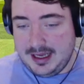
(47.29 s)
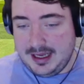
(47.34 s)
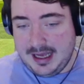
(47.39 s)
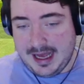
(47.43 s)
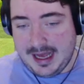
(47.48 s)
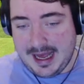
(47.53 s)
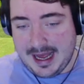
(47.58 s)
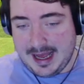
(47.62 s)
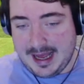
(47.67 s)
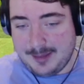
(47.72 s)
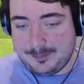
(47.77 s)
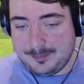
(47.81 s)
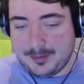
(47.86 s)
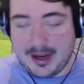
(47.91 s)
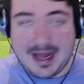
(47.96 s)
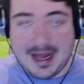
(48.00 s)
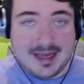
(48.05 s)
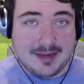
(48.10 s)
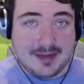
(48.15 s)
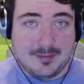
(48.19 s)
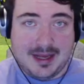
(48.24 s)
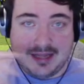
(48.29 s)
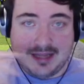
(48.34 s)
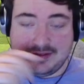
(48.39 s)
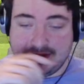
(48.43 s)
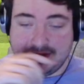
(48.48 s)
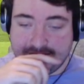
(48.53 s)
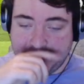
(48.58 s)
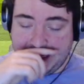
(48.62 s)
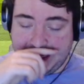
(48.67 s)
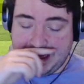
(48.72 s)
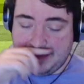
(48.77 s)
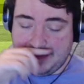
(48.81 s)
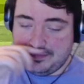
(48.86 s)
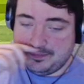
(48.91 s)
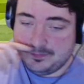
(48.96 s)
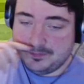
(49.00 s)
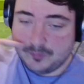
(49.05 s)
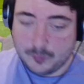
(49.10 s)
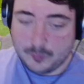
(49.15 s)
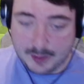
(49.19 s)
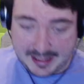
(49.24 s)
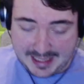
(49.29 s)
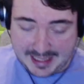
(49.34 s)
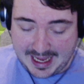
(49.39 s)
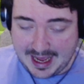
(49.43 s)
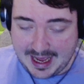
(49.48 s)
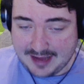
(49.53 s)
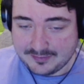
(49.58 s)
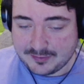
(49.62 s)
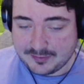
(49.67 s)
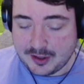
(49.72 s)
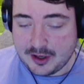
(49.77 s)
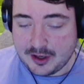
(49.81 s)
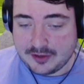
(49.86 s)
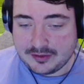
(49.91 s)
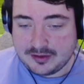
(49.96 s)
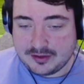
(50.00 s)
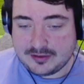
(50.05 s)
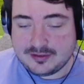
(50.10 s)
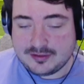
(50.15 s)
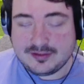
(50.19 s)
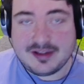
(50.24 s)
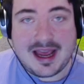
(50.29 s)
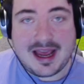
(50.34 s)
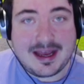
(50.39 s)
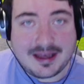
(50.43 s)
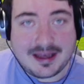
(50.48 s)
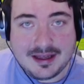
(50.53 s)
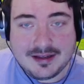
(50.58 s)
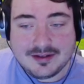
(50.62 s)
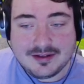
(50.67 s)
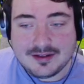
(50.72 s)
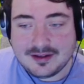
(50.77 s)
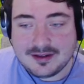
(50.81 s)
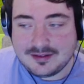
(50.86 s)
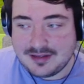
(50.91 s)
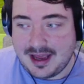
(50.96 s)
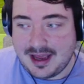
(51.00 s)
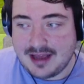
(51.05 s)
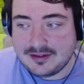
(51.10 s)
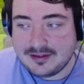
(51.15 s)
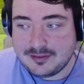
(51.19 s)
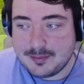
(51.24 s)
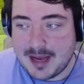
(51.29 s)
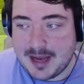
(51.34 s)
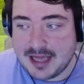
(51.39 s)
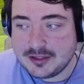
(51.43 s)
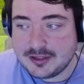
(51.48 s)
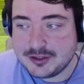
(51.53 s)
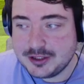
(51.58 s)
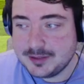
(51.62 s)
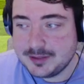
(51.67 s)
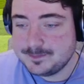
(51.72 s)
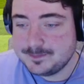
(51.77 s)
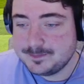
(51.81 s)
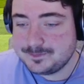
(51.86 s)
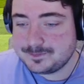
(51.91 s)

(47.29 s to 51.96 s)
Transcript: uh, but anyway, today we have got the second test match